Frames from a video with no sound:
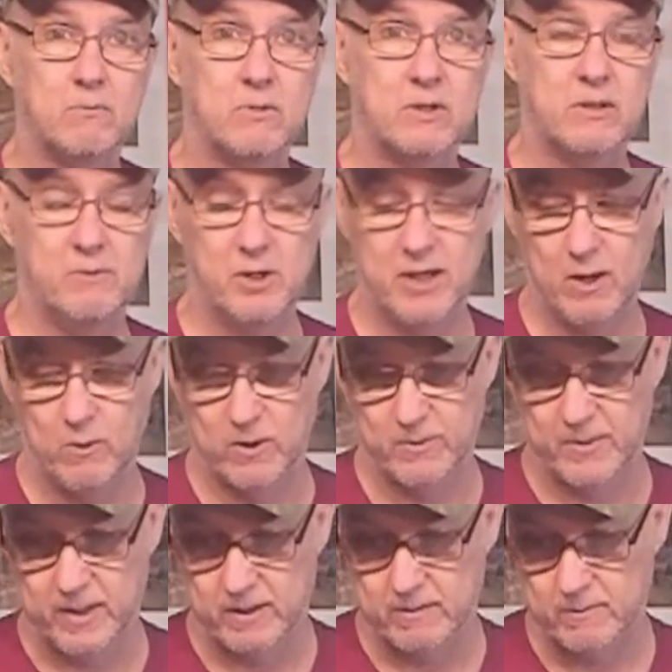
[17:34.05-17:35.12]
Communicate with
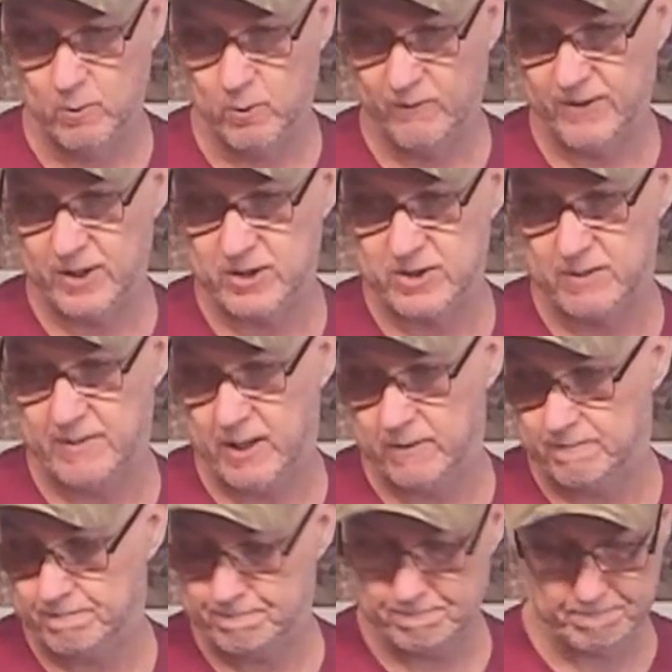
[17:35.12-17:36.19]
me. We'll figure something out.
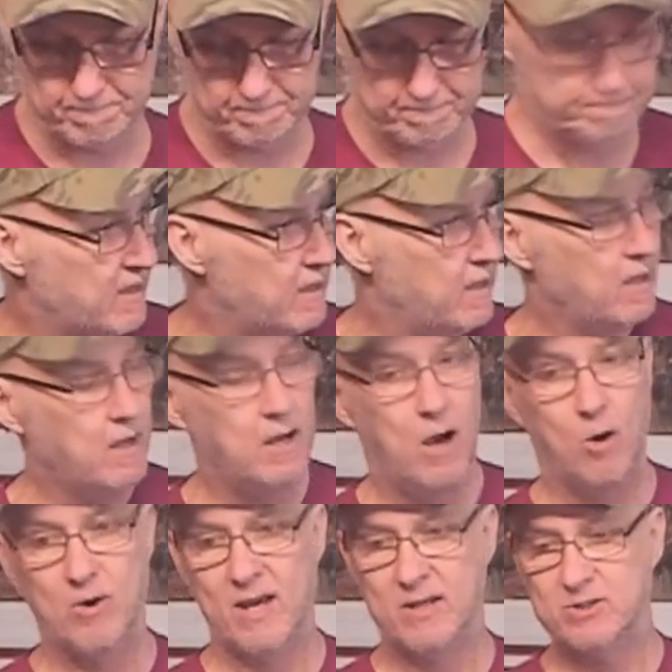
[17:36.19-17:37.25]

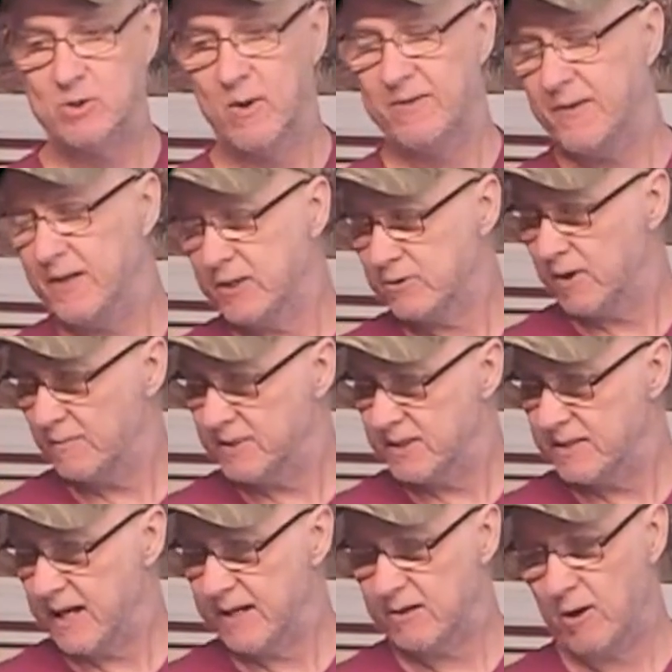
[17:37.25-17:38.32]
Okay, so I think you're up to
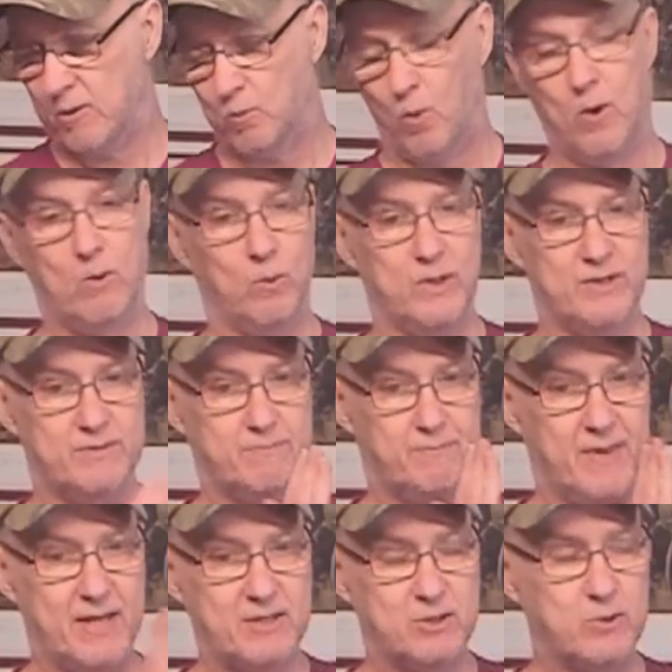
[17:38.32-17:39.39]
date on what we've
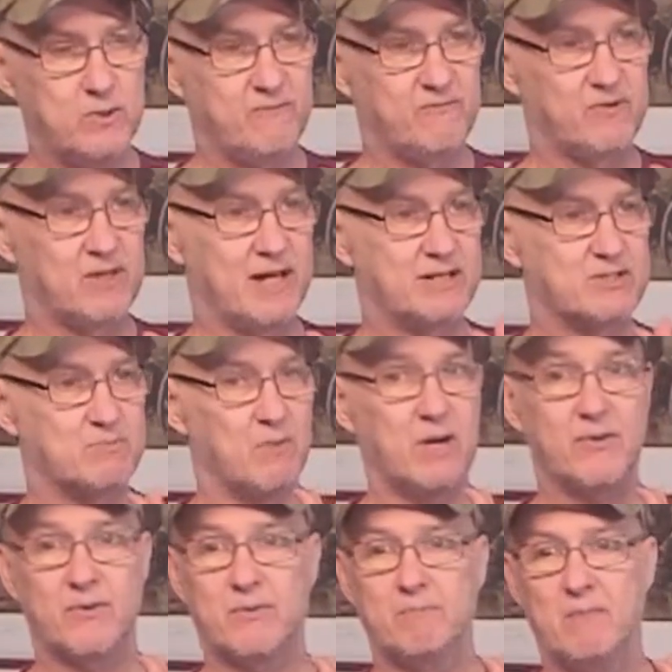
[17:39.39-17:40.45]
been doing for the last
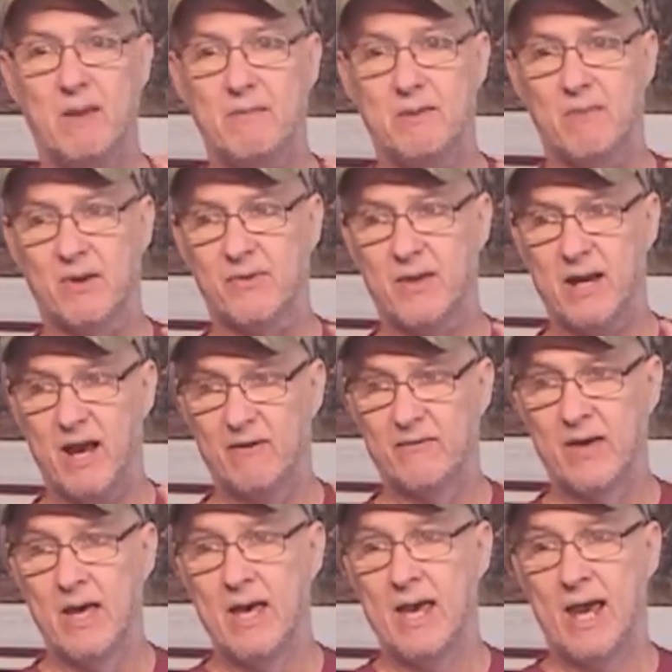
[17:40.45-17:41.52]
month, maybe month and a half,
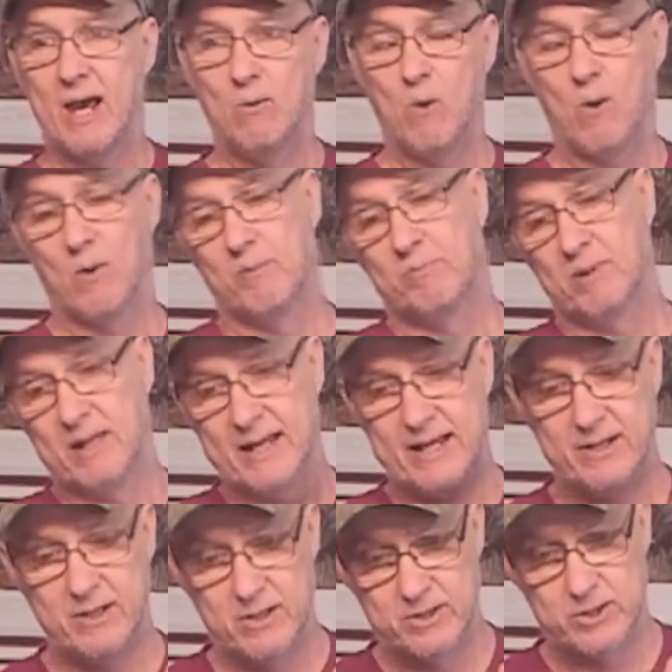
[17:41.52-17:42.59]
and what we're
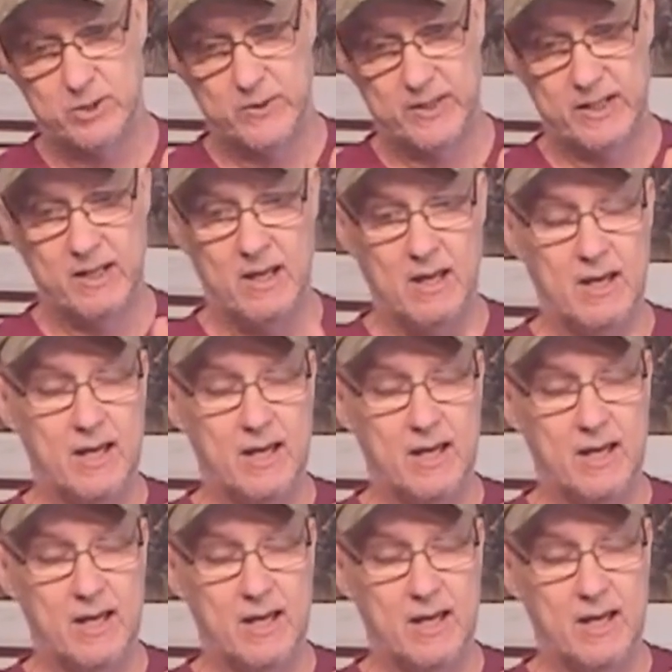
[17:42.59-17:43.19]
planning on doing.